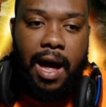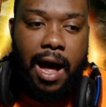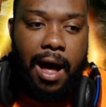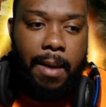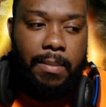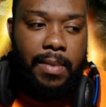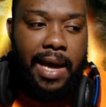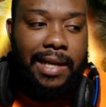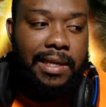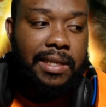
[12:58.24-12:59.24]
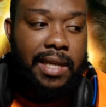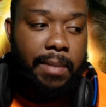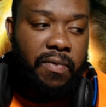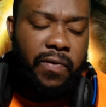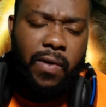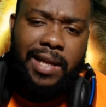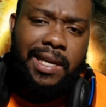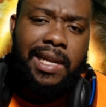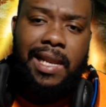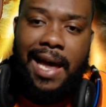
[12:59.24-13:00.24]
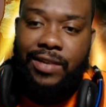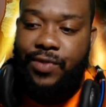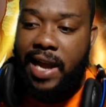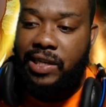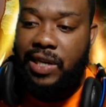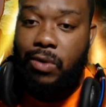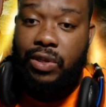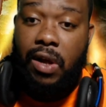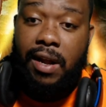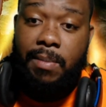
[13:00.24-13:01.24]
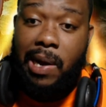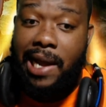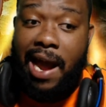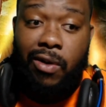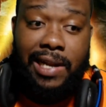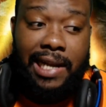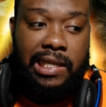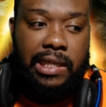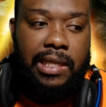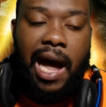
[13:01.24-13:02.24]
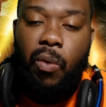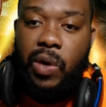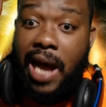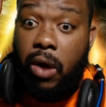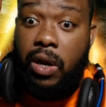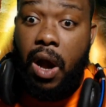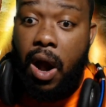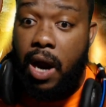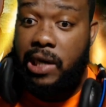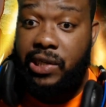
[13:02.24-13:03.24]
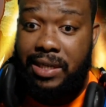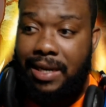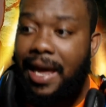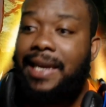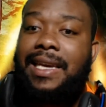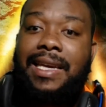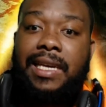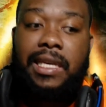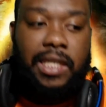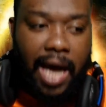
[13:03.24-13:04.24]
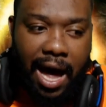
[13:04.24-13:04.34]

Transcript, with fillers: as I said before, I think in the last reaction I was talking about Garou, that he's not without heart. Like, he's